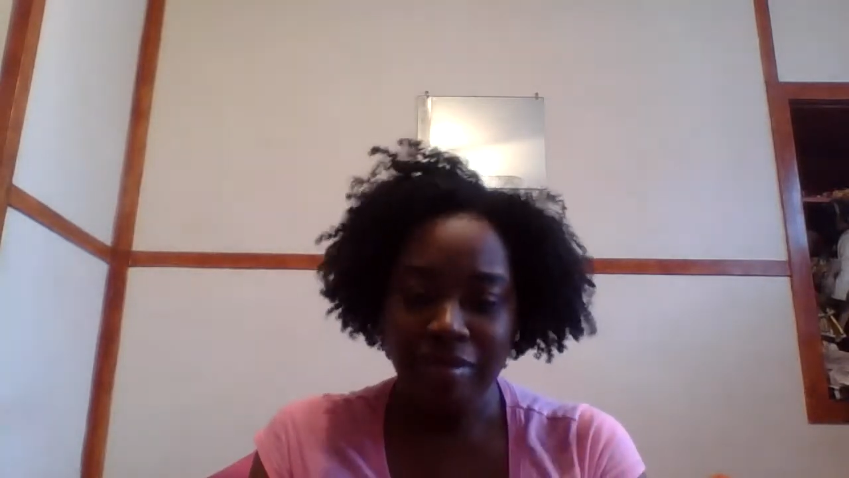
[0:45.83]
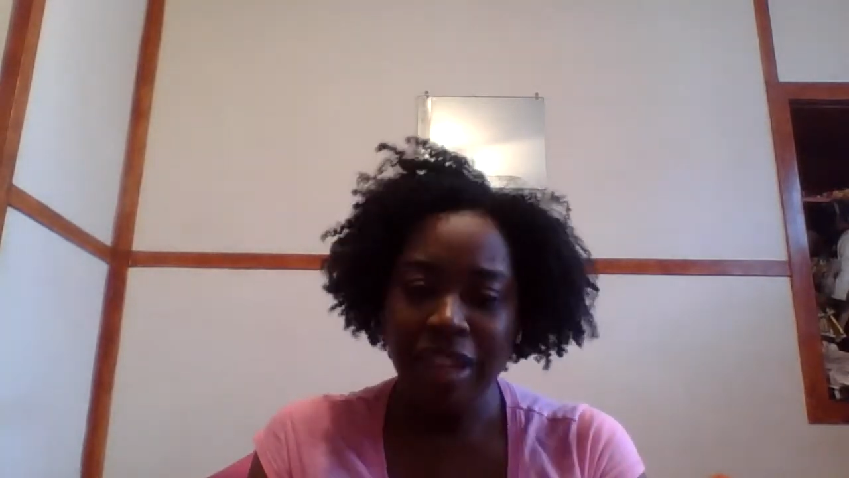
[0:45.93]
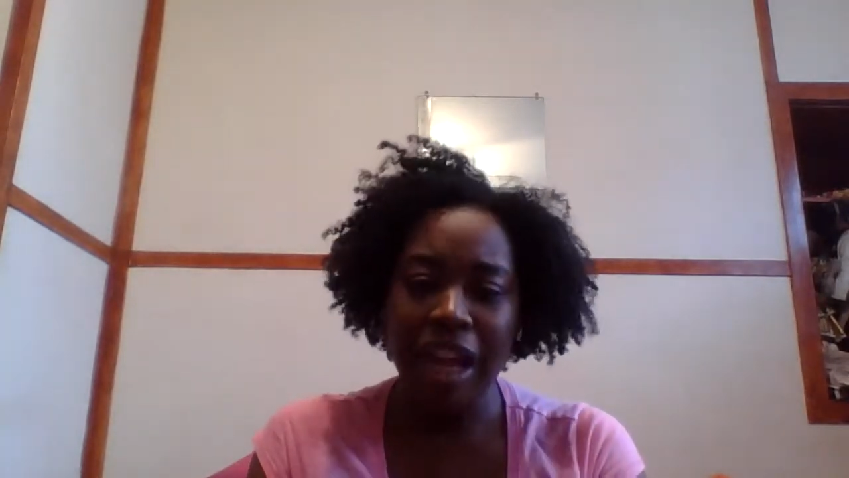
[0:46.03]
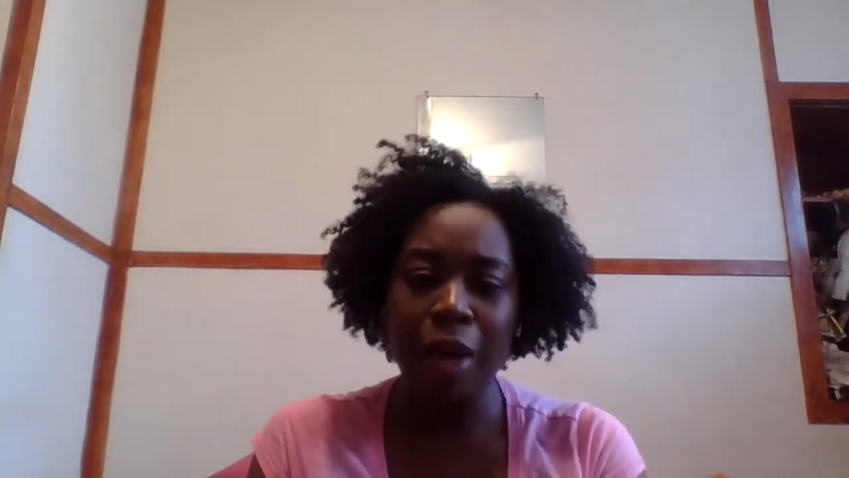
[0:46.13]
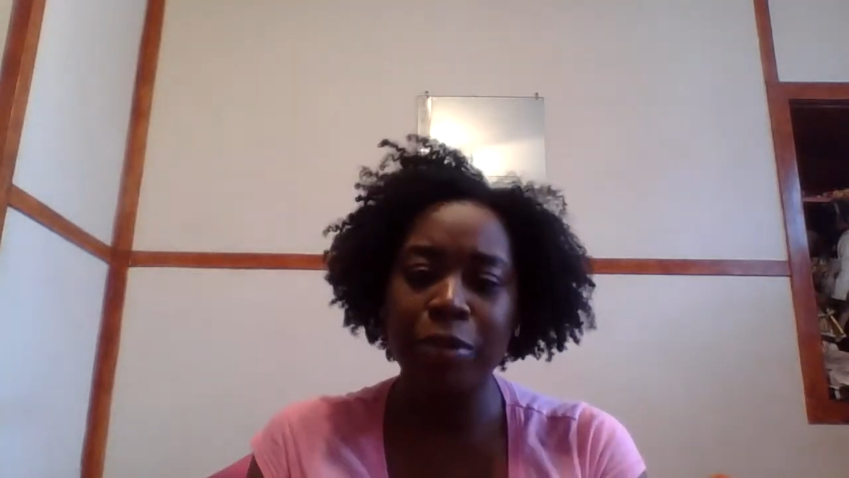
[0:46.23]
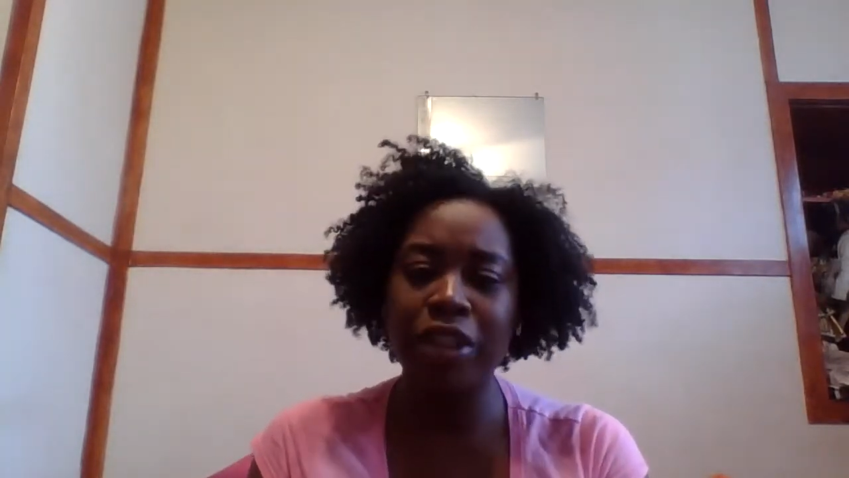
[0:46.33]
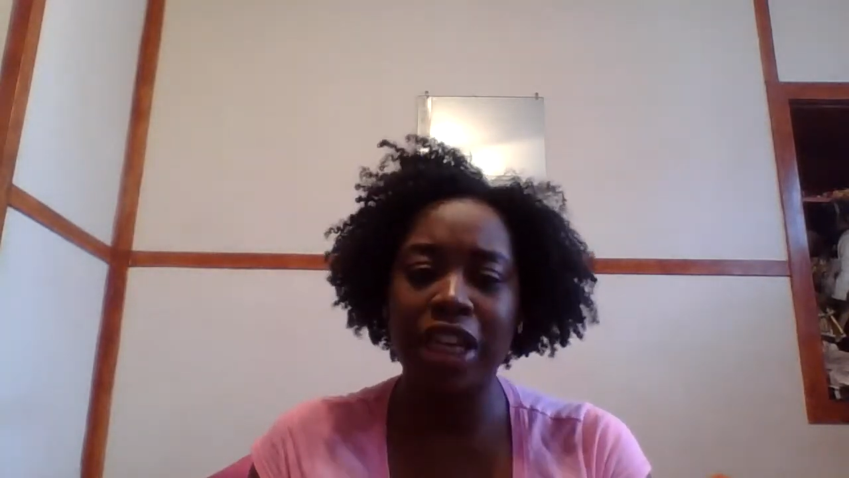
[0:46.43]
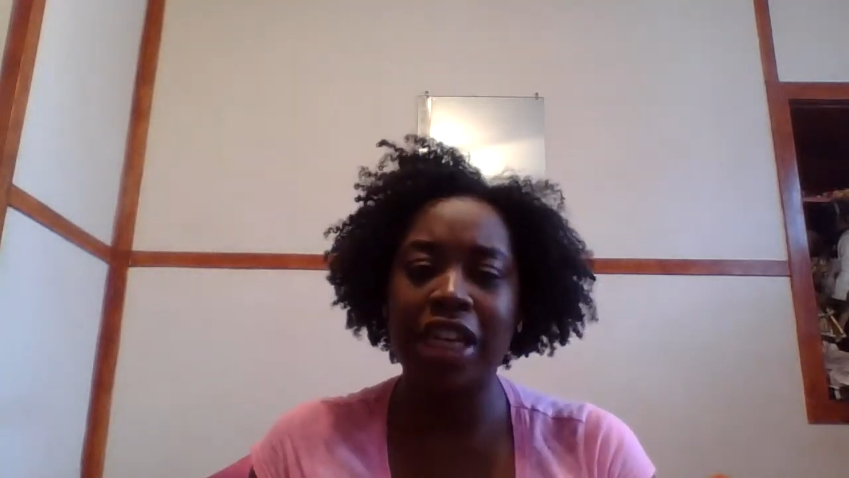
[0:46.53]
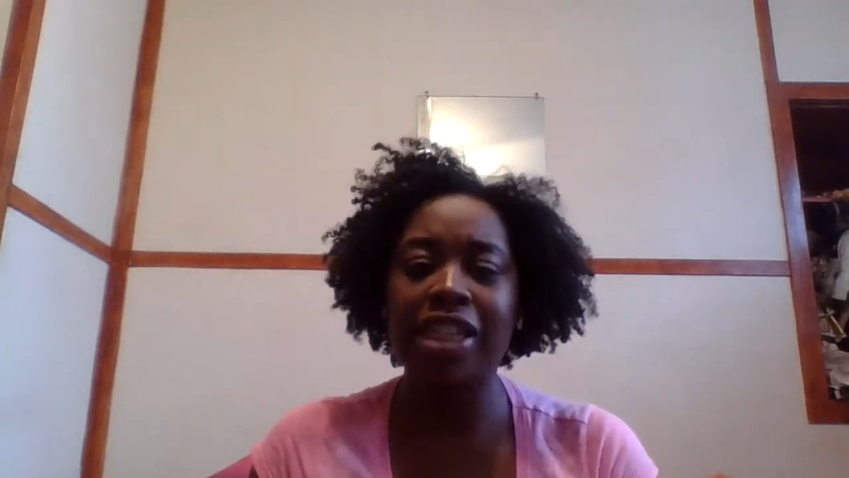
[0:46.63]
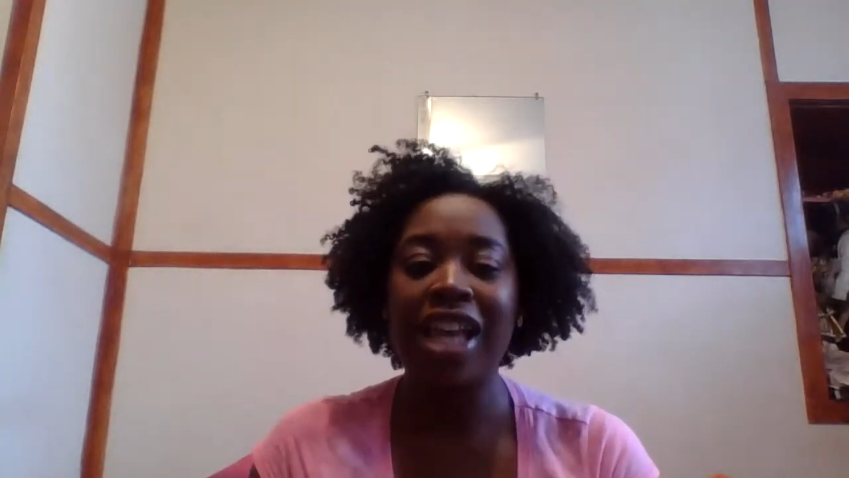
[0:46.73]
a couple
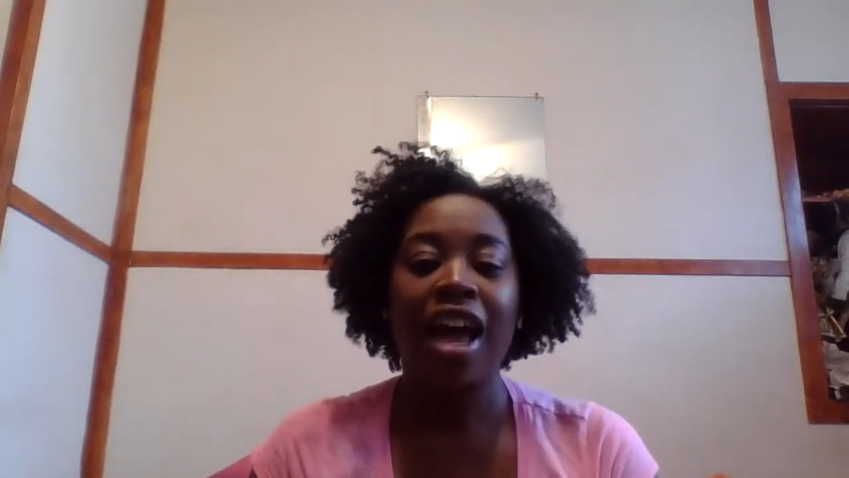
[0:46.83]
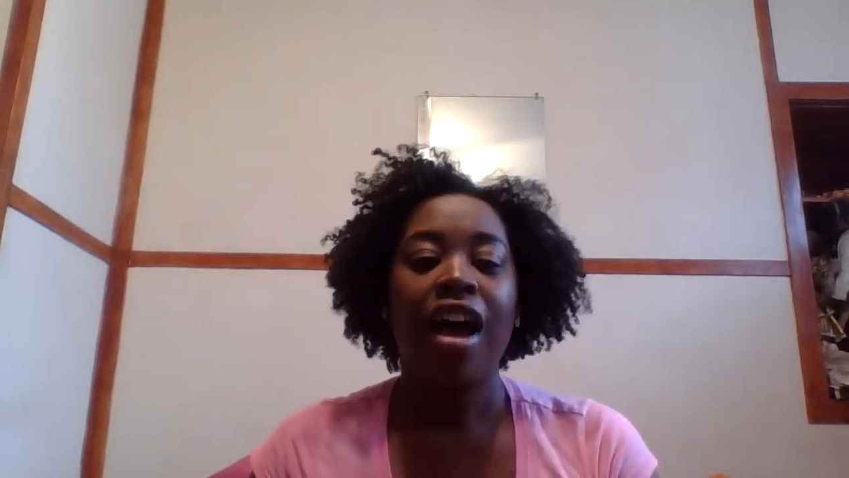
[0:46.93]
things.